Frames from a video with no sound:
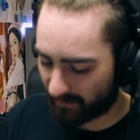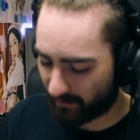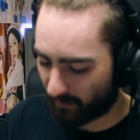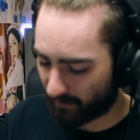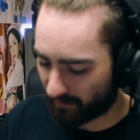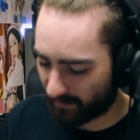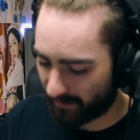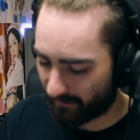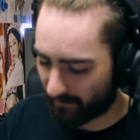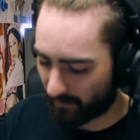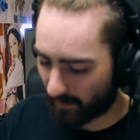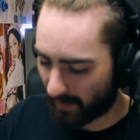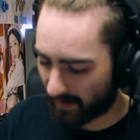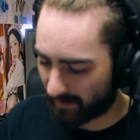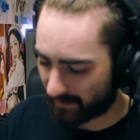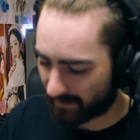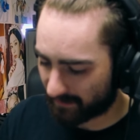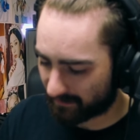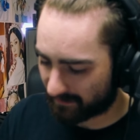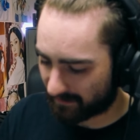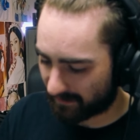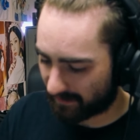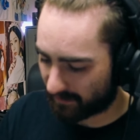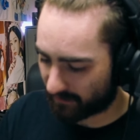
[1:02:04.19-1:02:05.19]
No, never mind.
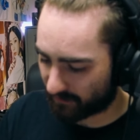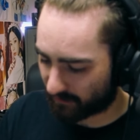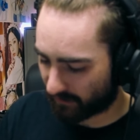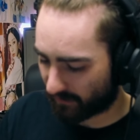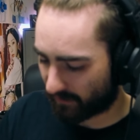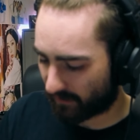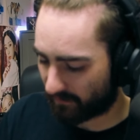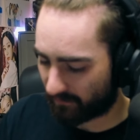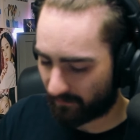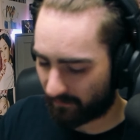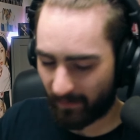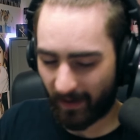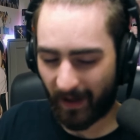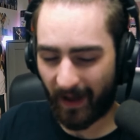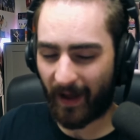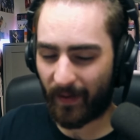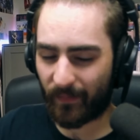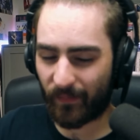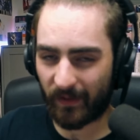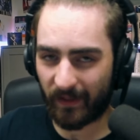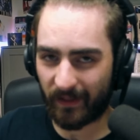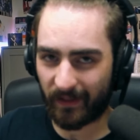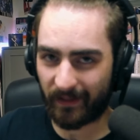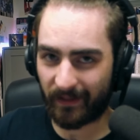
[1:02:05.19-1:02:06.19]
That's the intro.
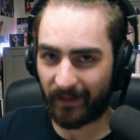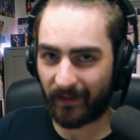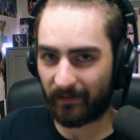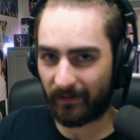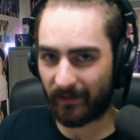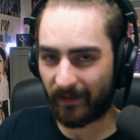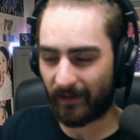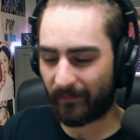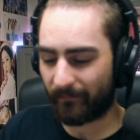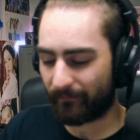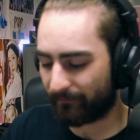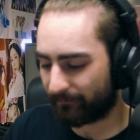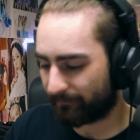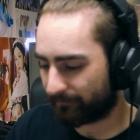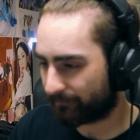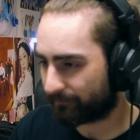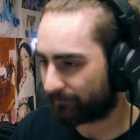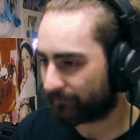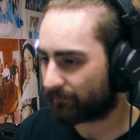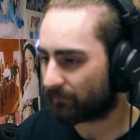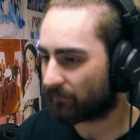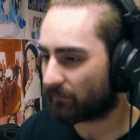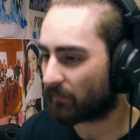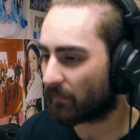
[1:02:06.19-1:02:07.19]
I'm an idiot.
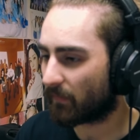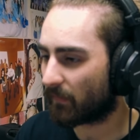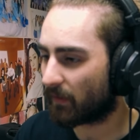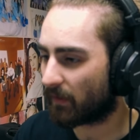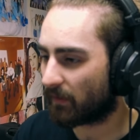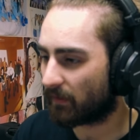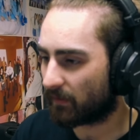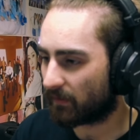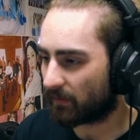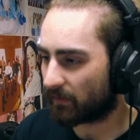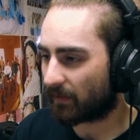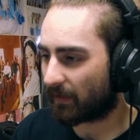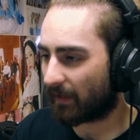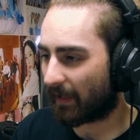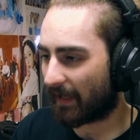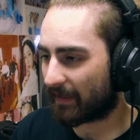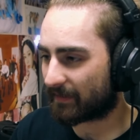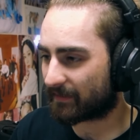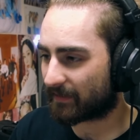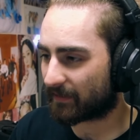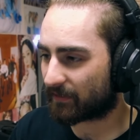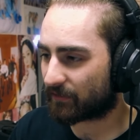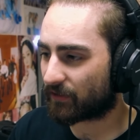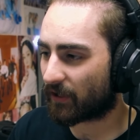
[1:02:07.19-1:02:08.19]

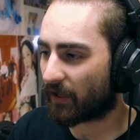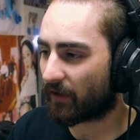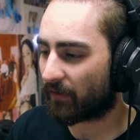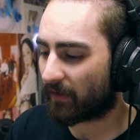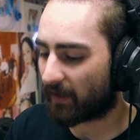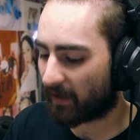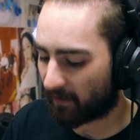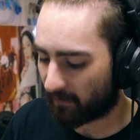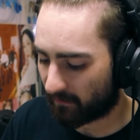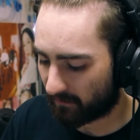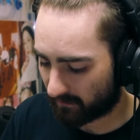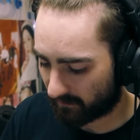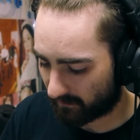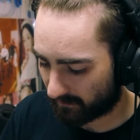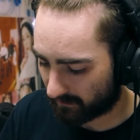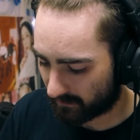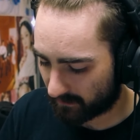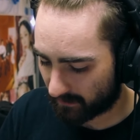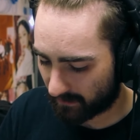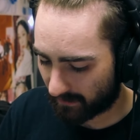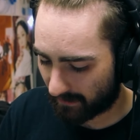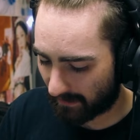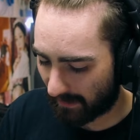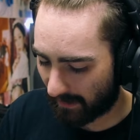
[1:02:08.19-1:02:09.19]
Classic Joe there.
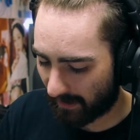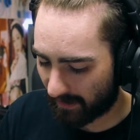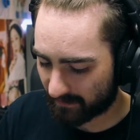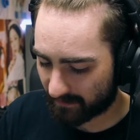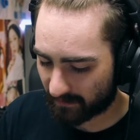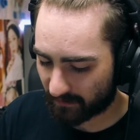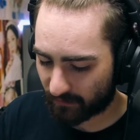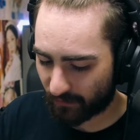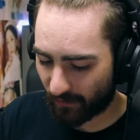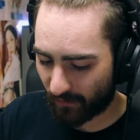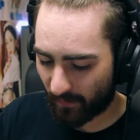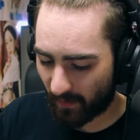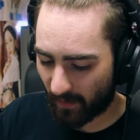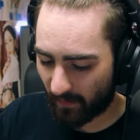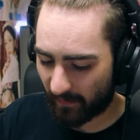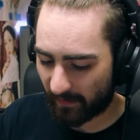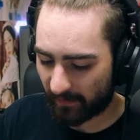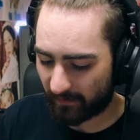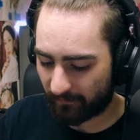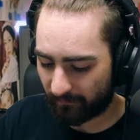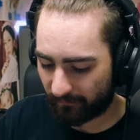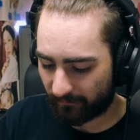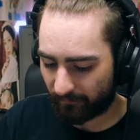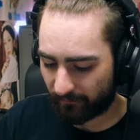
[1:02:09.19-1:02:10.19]
Classic Joe moment.